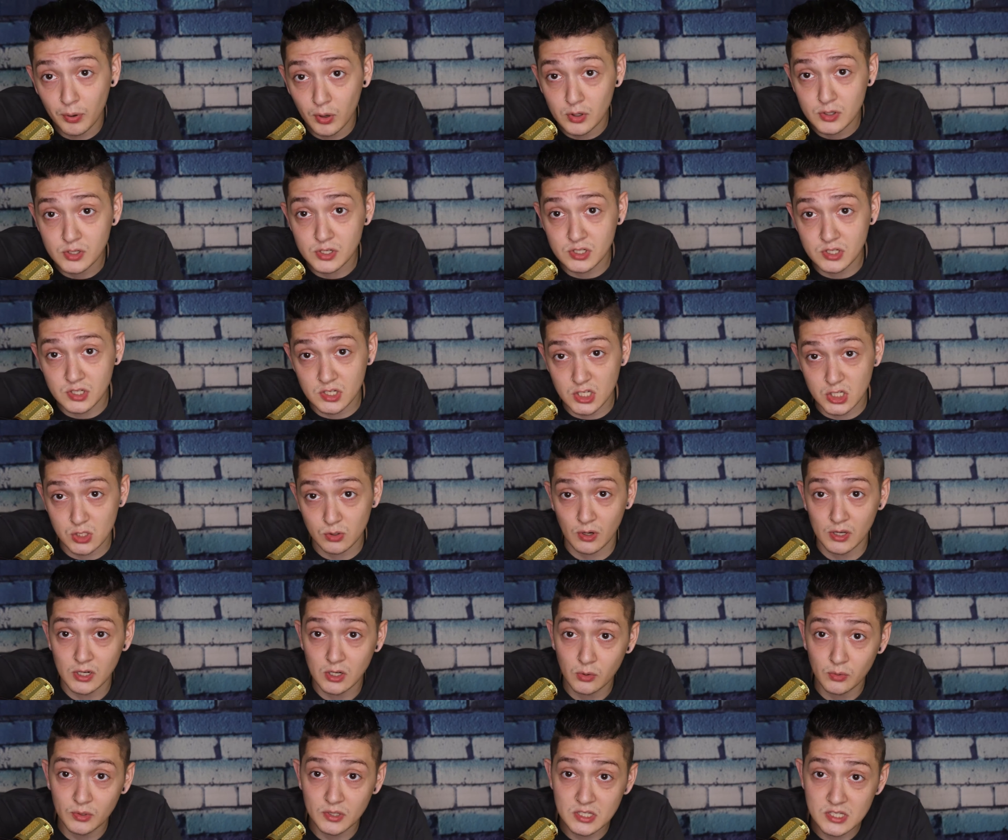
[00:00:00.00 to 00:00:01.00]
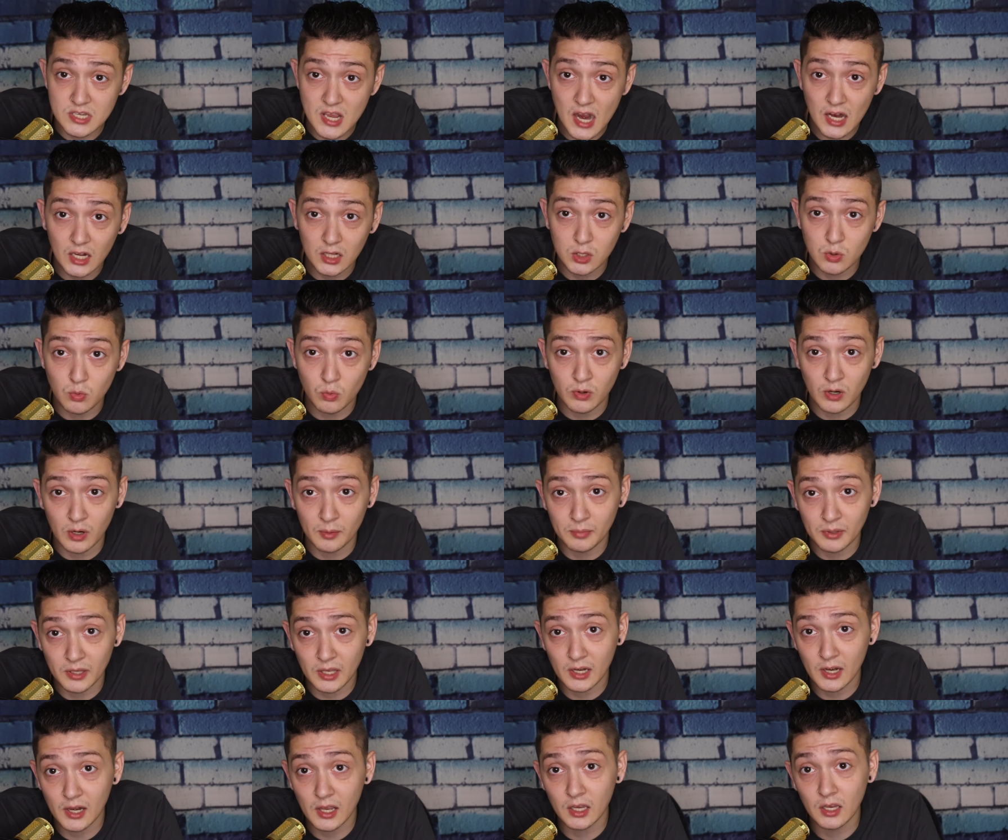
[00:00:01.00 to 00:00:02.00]
purchase it, so I know exactly what I'm
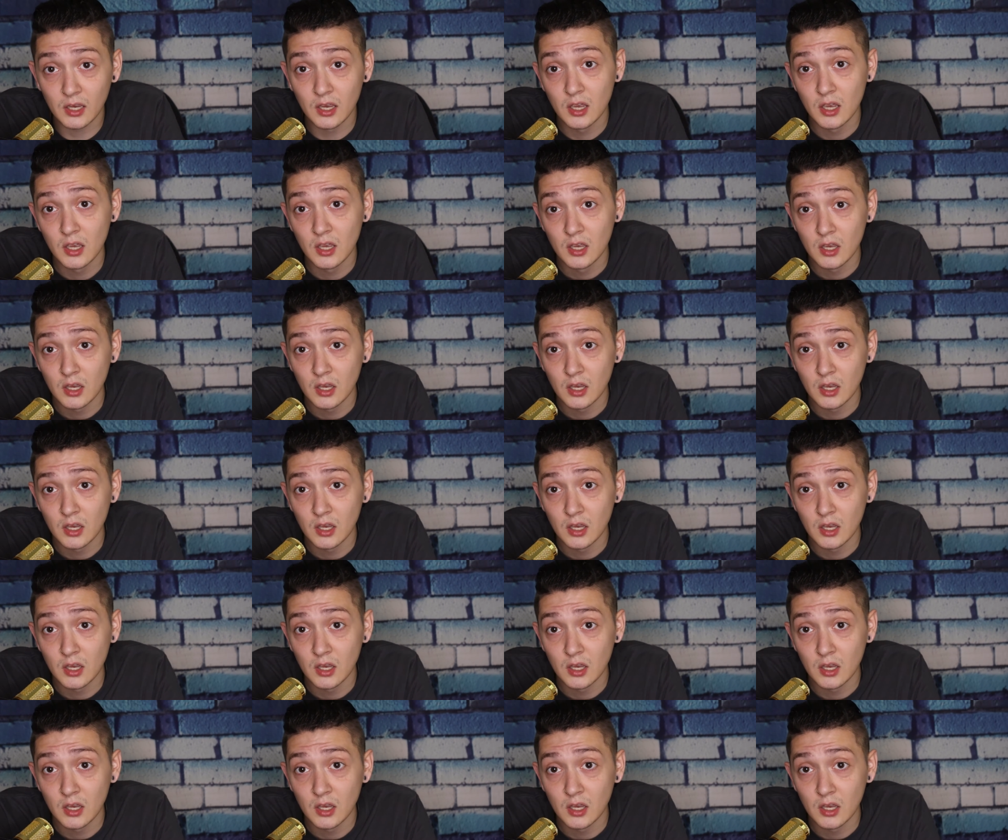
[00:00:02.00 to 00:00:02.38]
getting,